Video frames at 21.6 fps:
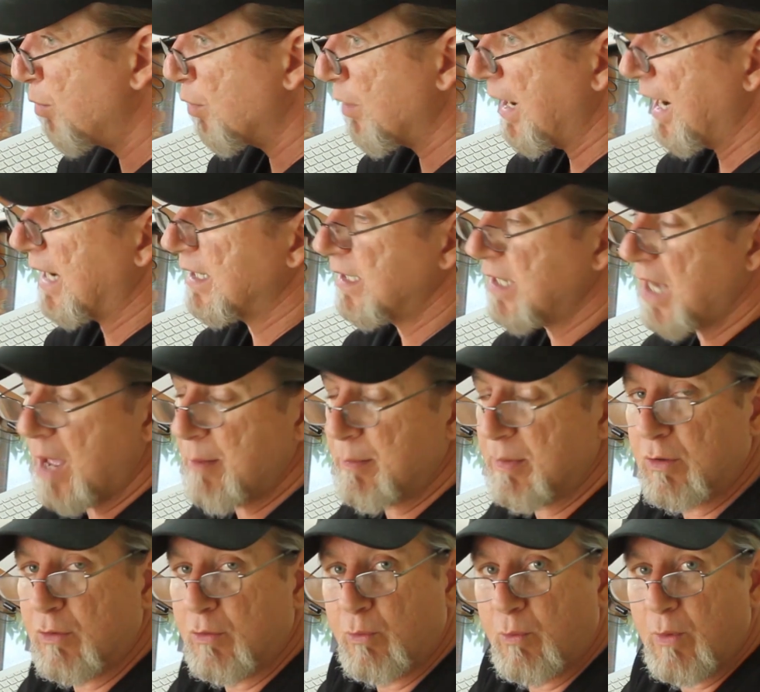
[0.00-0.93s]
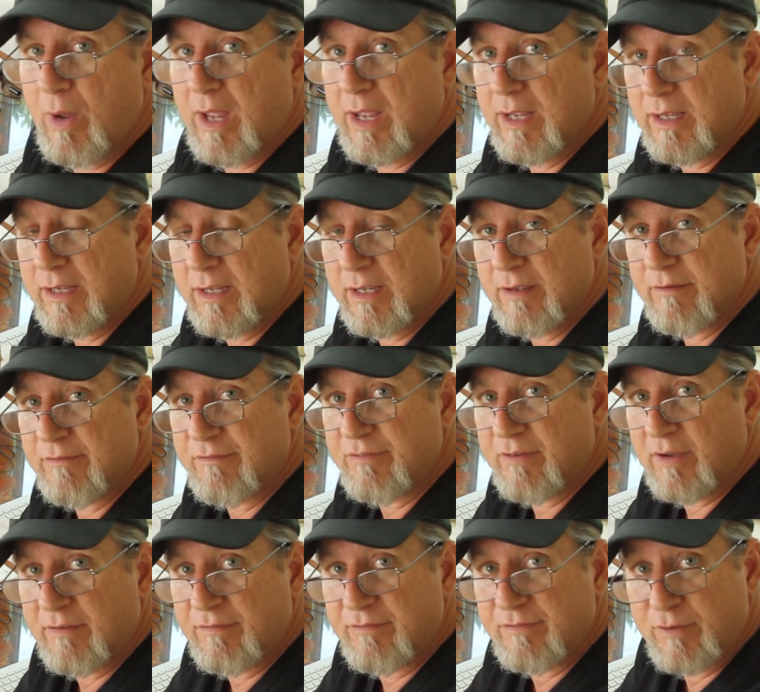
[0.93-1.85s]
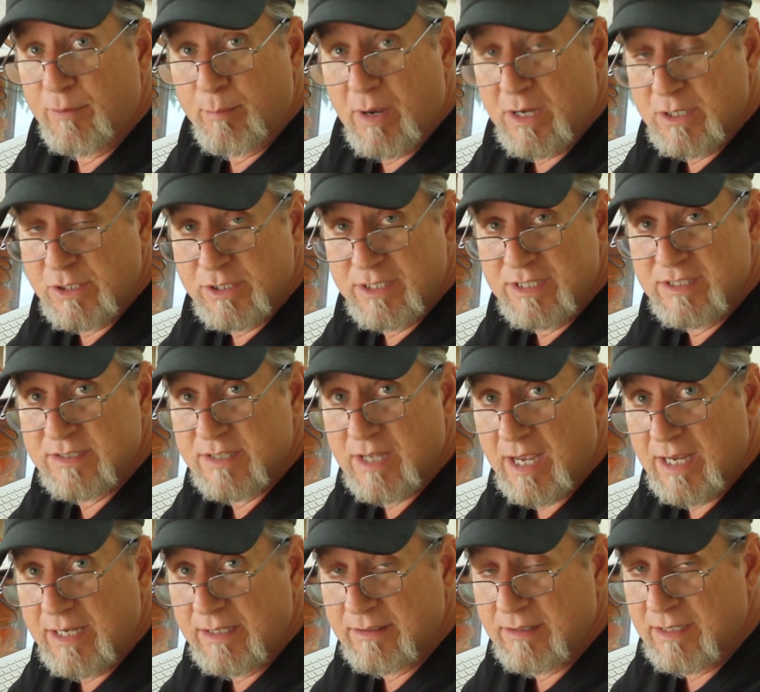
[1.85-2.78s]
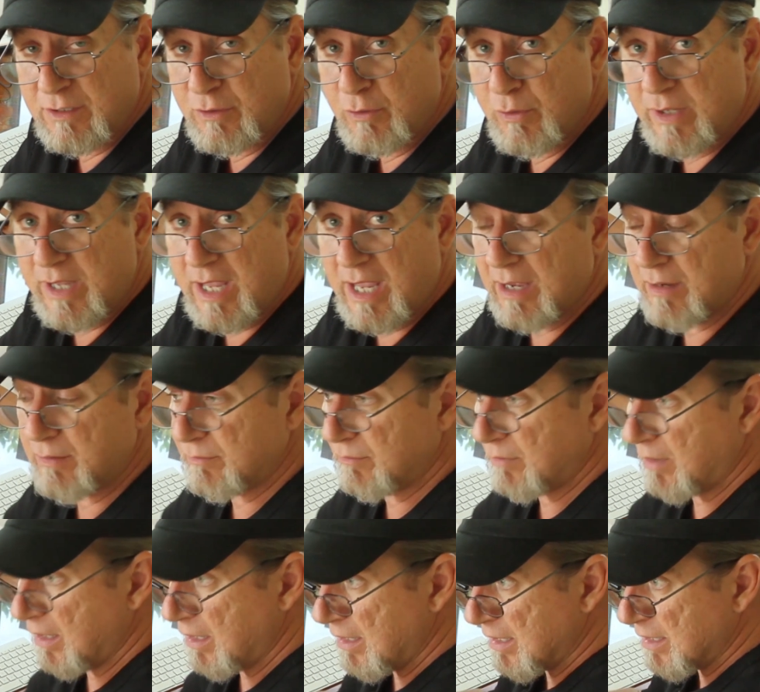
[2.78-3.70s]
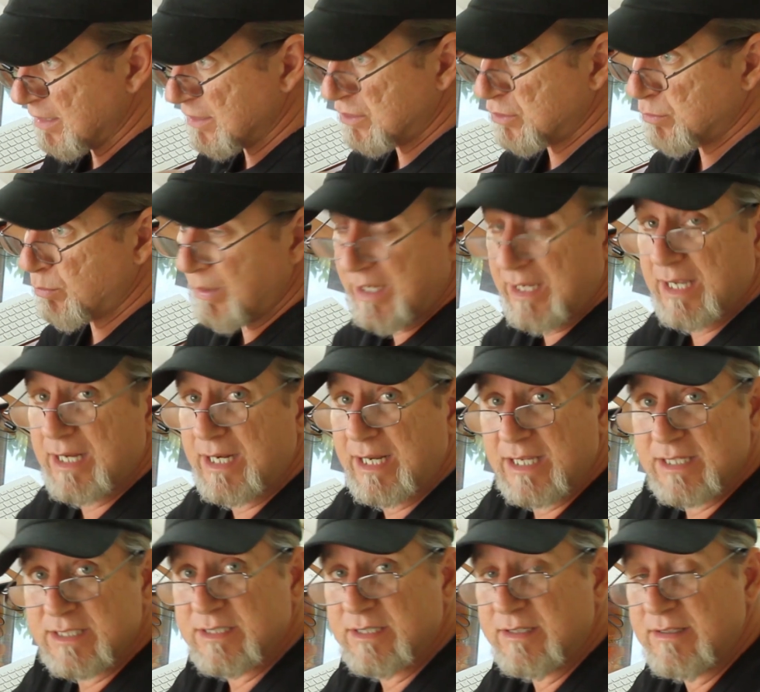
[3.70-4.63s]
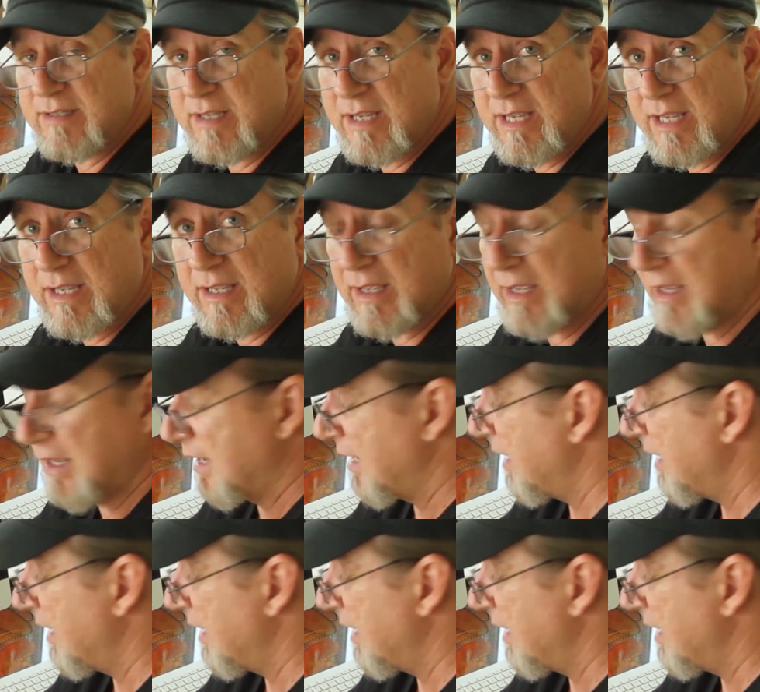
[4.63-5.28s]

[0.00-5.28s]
more economical way if, if your budget is tight and you can't swing getting a Cintiq.